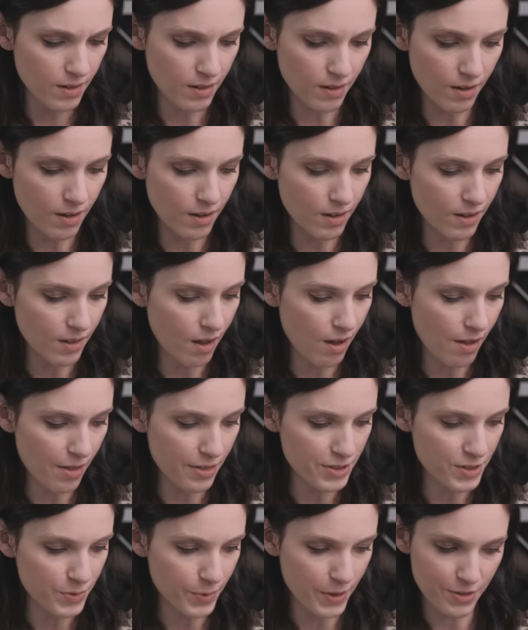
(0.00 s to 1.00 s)
all, all
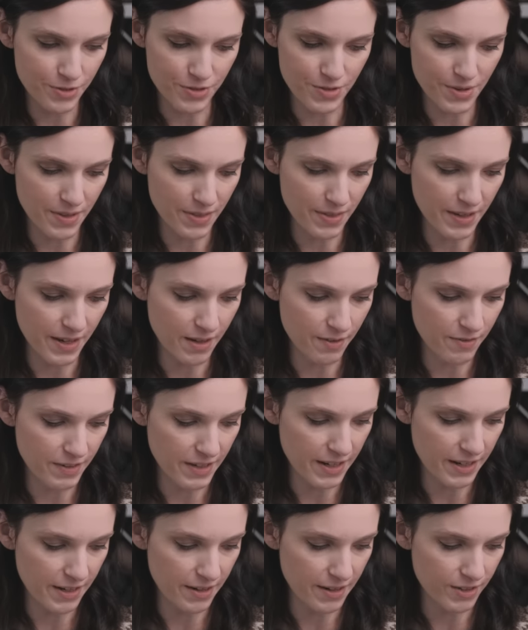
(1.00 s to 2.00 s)
the sweaters you can think of in
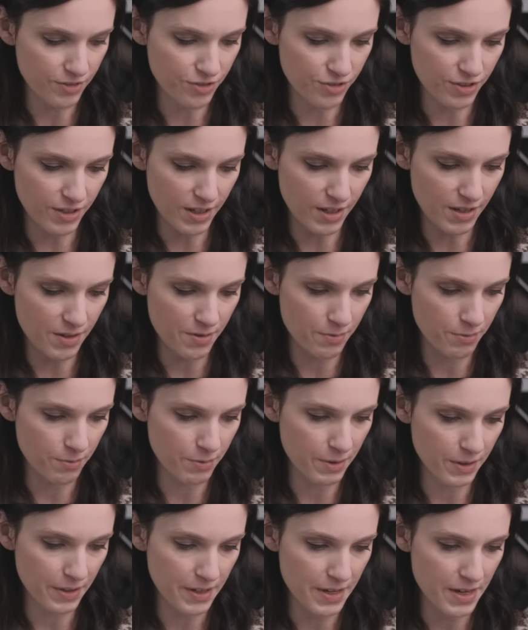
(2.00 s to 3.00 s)
here. And she
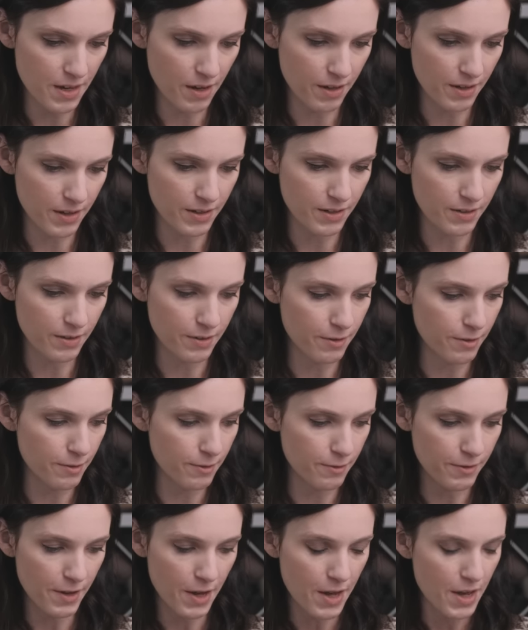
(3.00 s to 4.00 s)
really kind
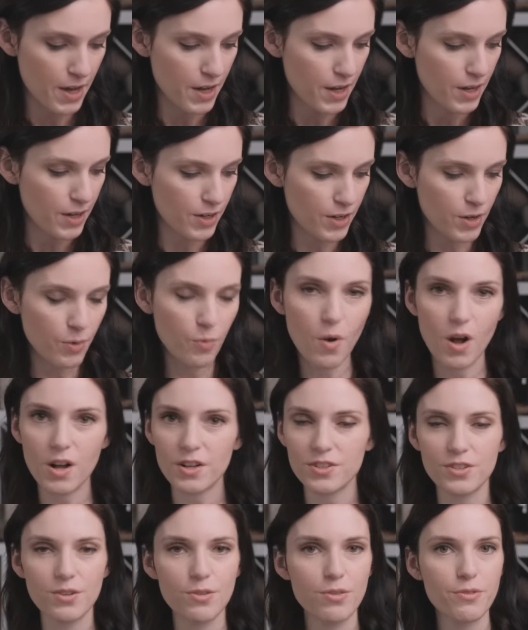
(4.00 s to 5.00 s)
of you know,
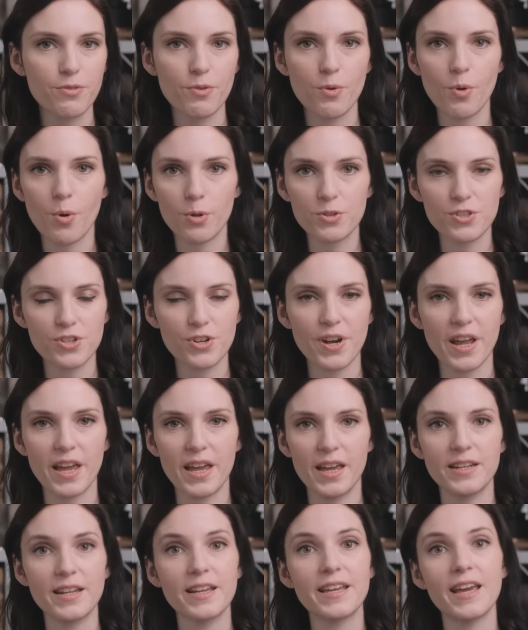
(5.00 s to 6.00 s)
walks you through, holds your
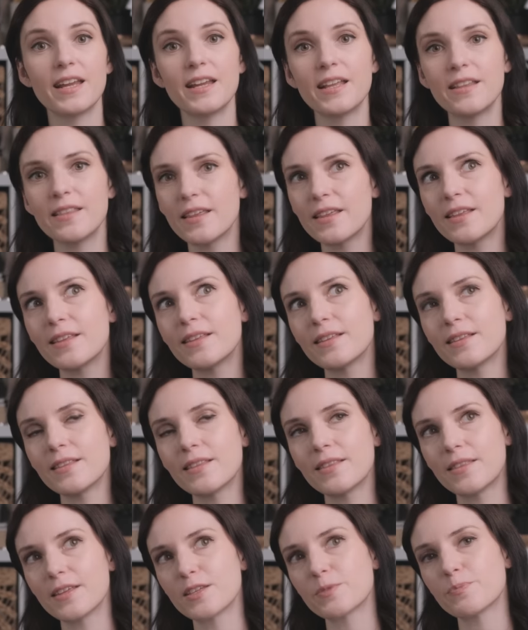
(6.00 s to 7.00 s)
hand. Again,
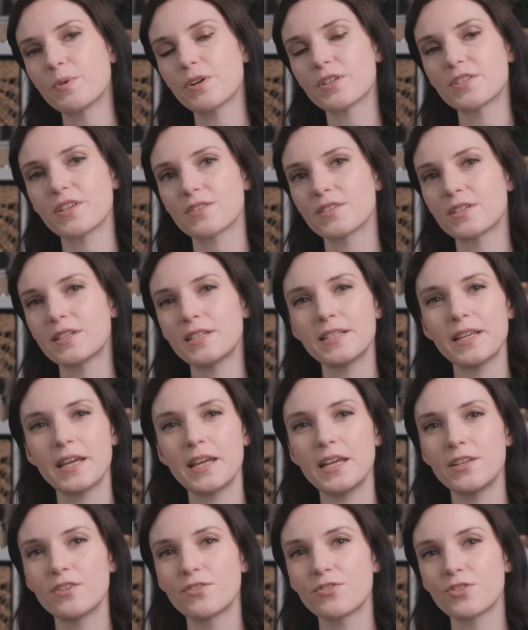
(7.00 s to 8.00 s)
it, this book doesn't
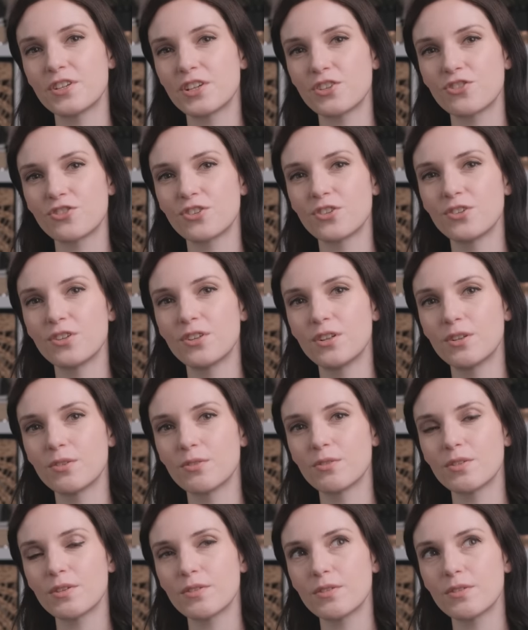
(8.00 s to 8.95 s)
contain traditional